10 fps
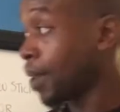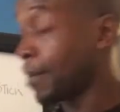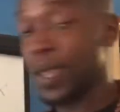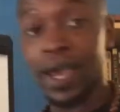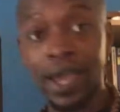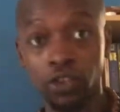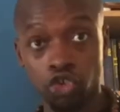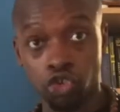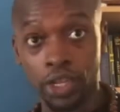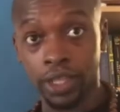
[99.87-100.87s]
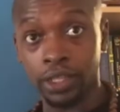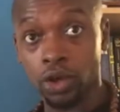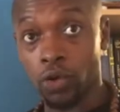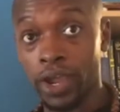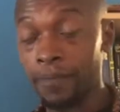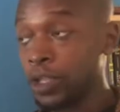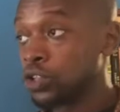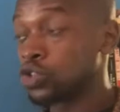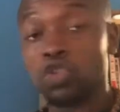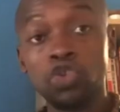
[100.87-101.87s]
behind your training, all right?
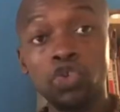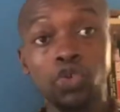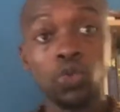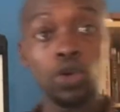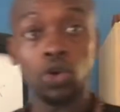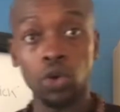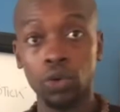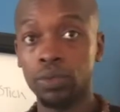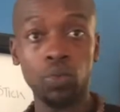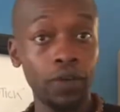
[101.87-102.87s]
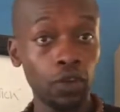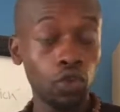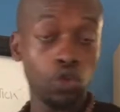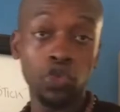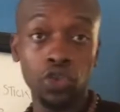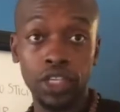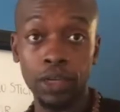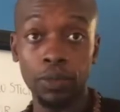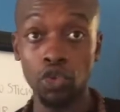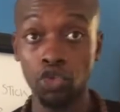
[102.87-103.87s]
So you want to go, whether you go to the
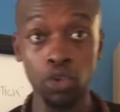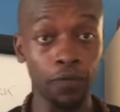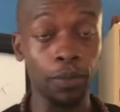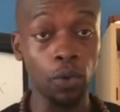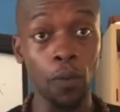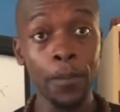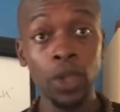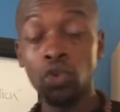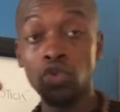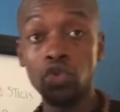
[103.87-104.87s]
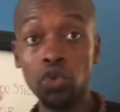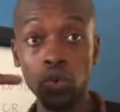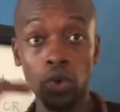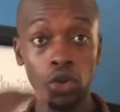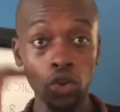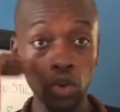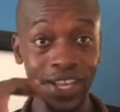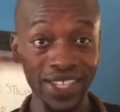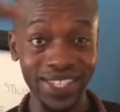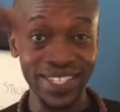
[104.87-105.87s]
gym or you train from home, you want to know
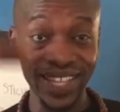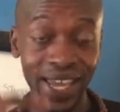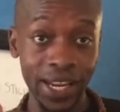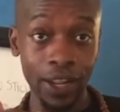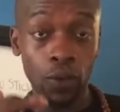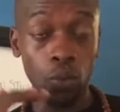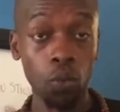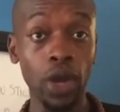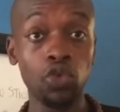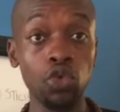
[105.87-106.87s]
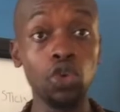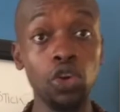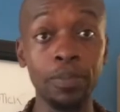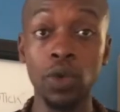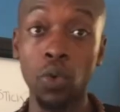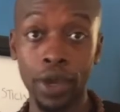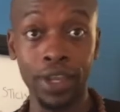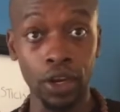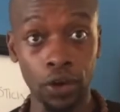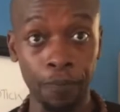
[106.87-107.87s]
exactly what you're going to be
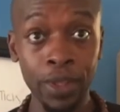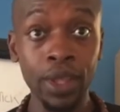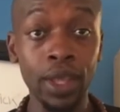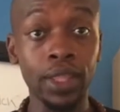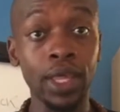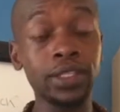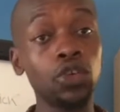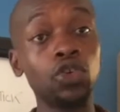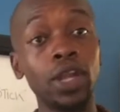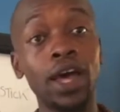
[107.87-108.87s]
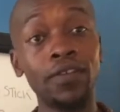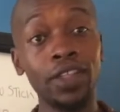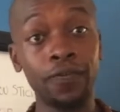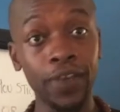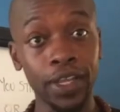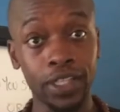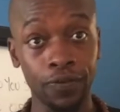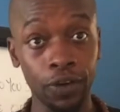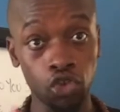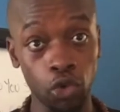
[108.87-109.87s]
working on. And that's how you're going to have an
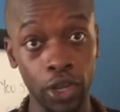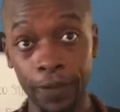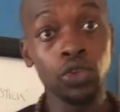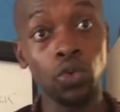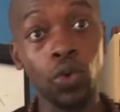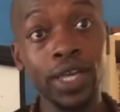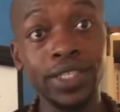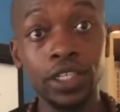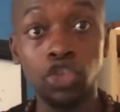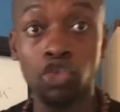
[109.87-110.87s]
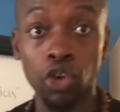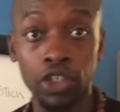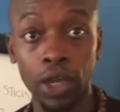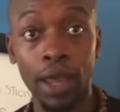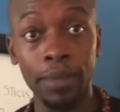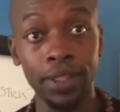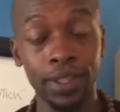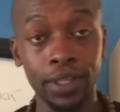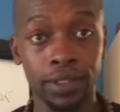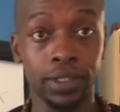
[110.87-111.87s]
effective training. So when I say structure, I mean
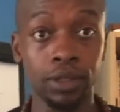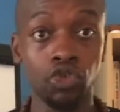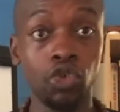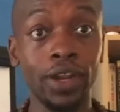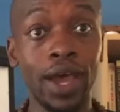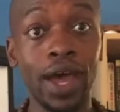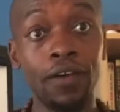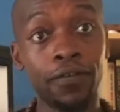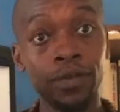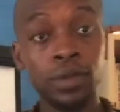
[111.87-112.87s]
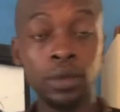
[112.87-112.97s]
this. Trying to have